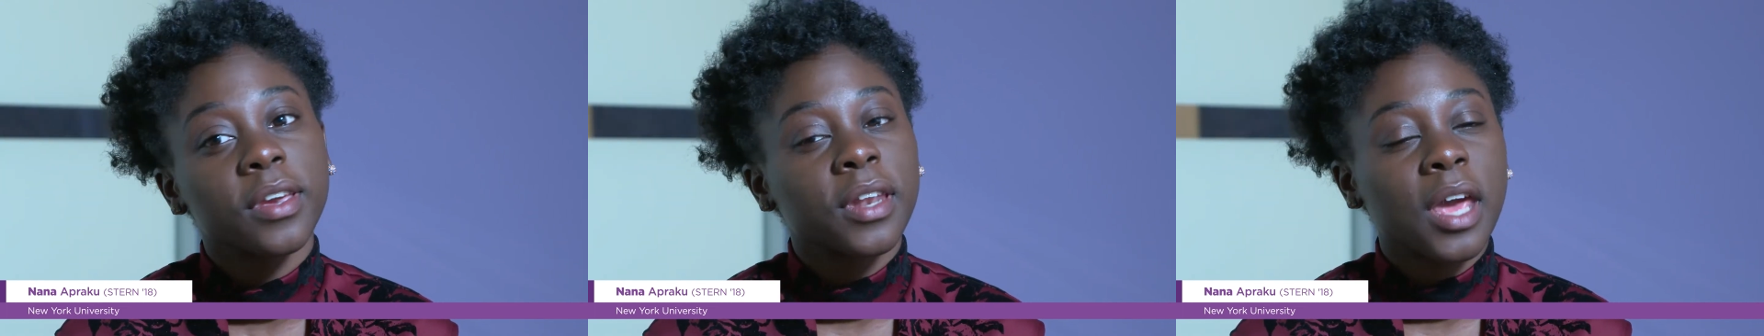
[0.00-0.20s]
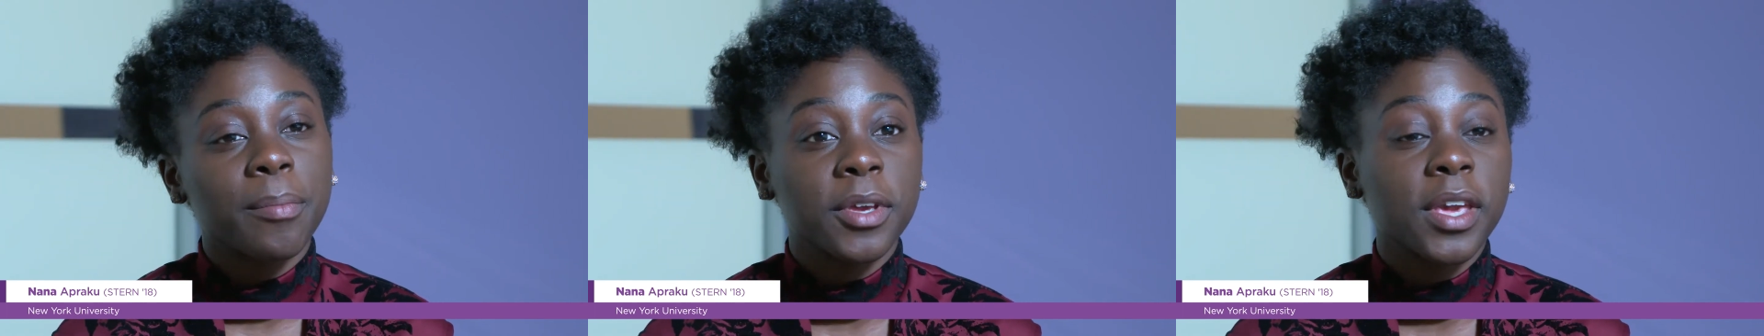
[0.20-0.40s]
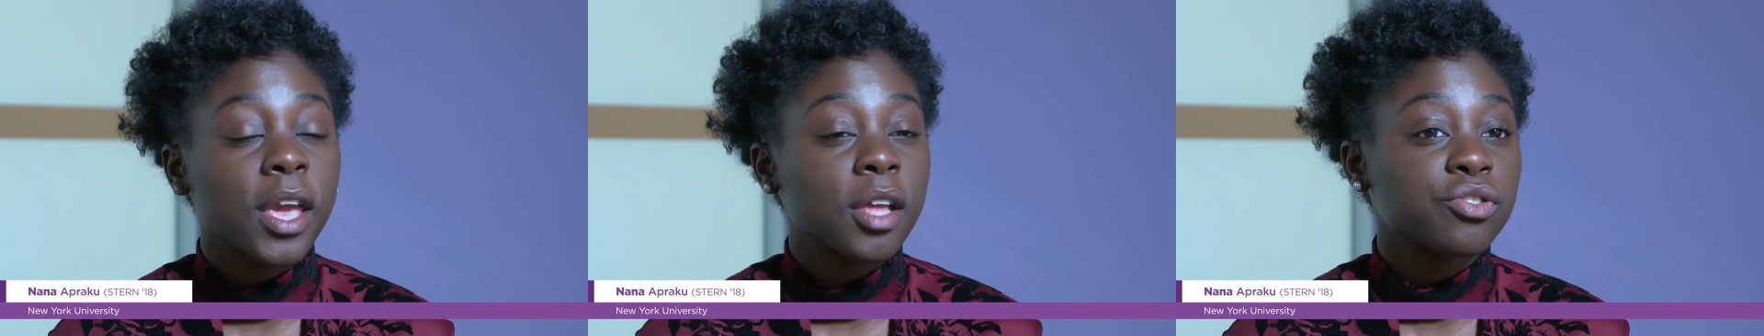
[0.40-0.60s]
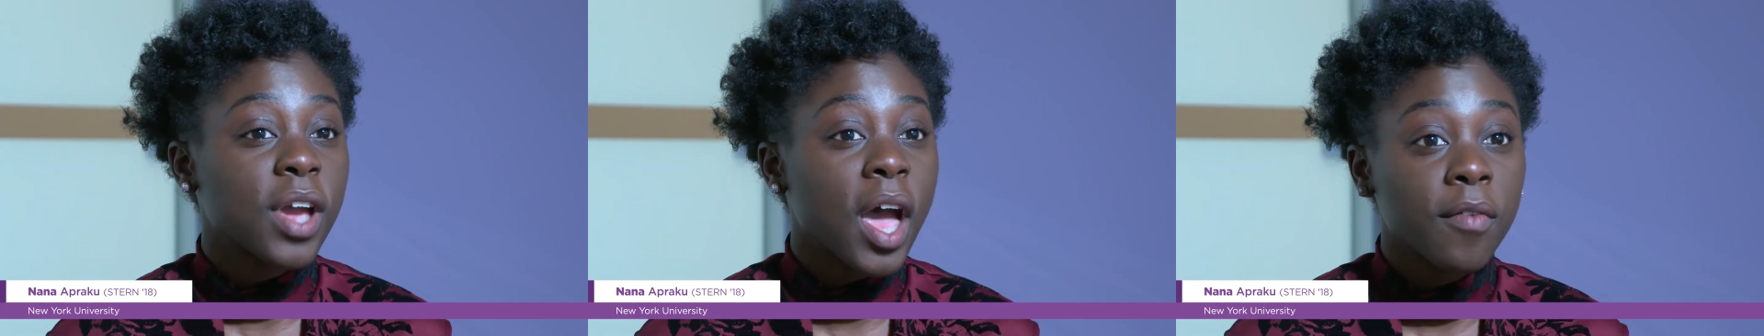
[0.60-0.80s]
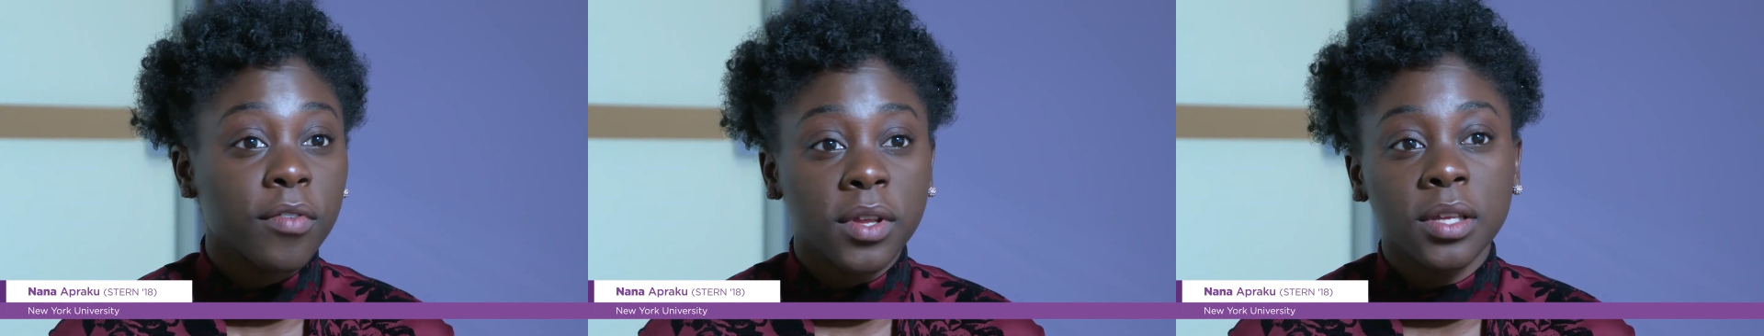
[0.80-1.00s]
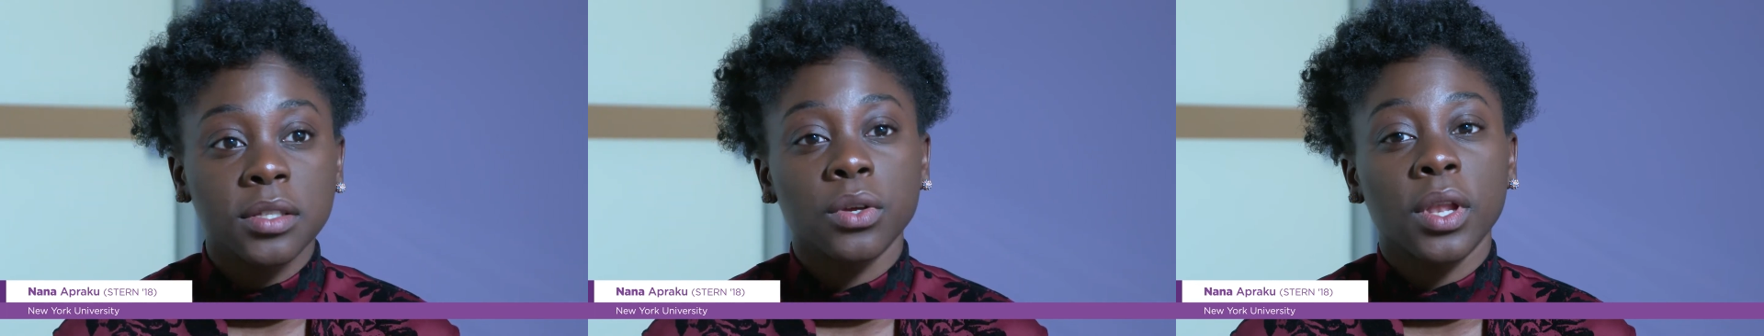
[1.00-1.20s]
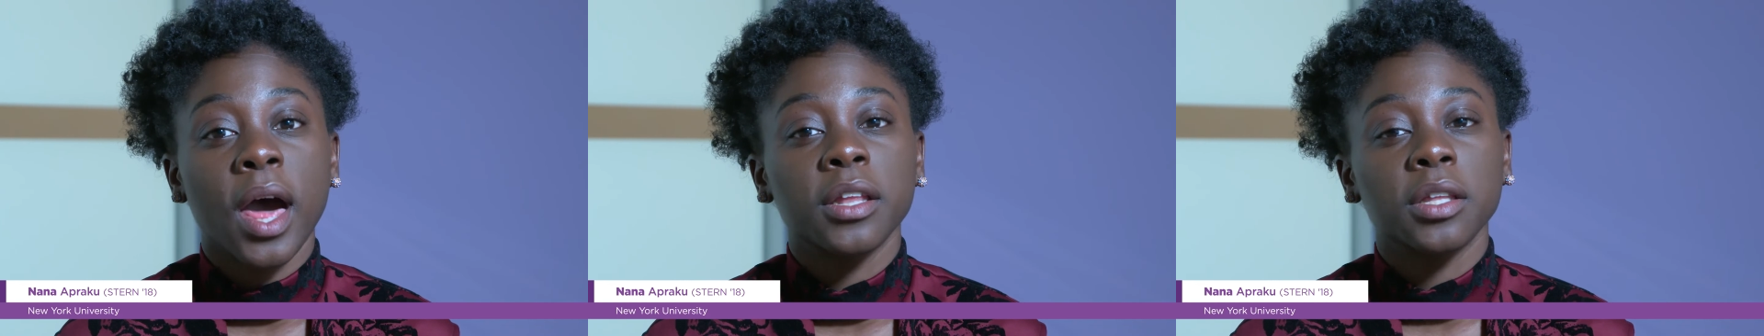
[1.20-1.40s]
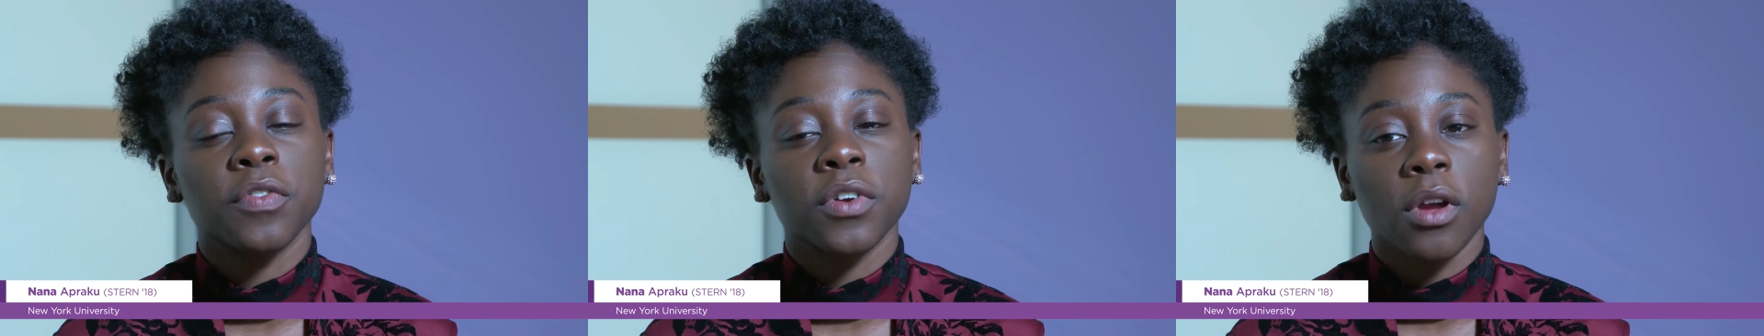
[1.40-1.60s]
And I began traveling to a
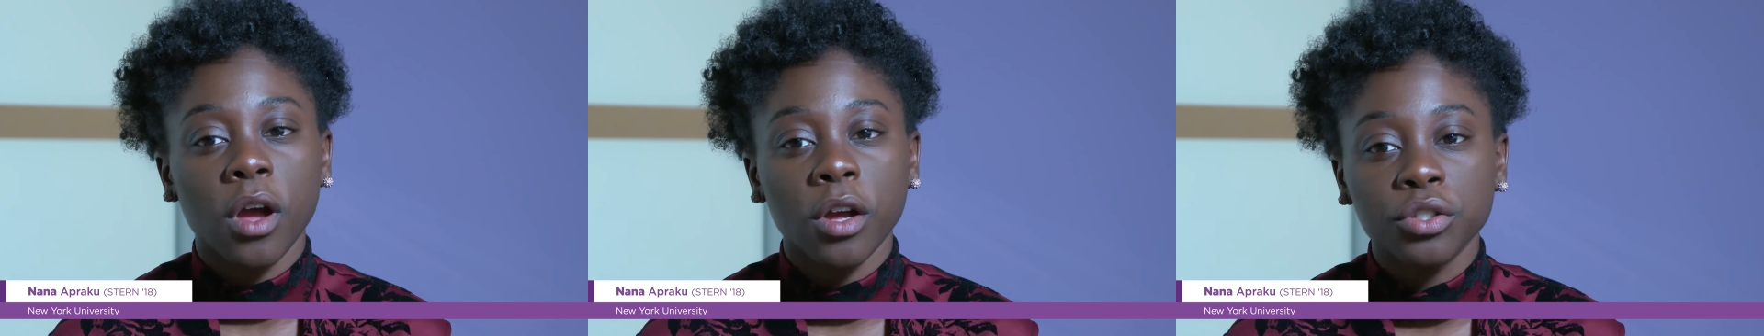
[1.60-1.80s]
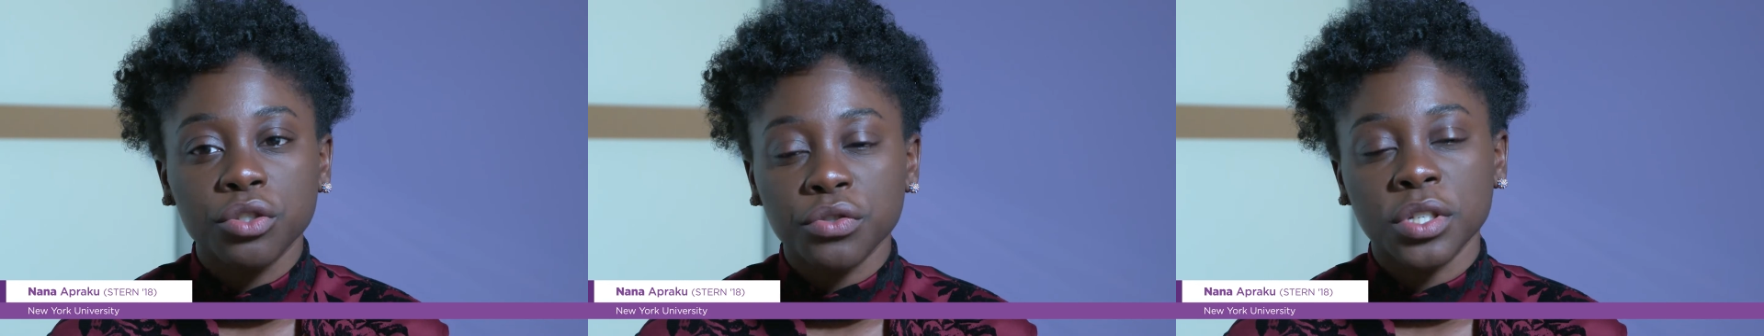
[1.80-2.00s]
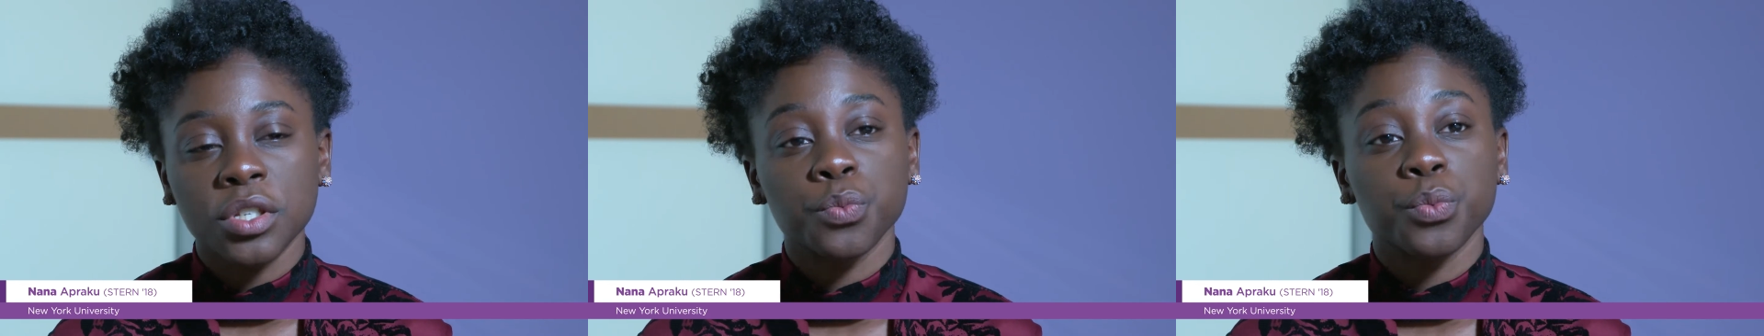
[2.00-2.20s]
lot of different countries